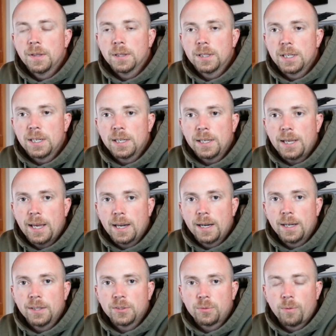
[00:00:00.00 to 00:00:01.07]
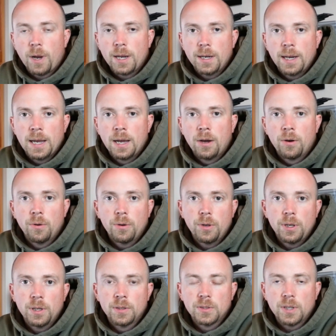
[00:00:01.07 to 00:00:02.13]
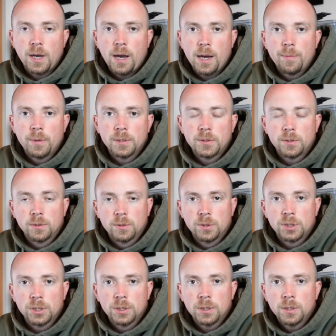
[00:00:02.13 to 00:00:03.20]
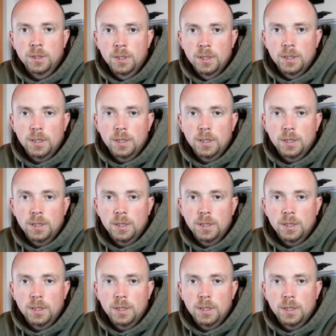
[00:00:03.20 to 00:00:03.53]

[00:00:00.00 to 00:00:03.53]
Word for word: the leading candidates right now is a hybrid solution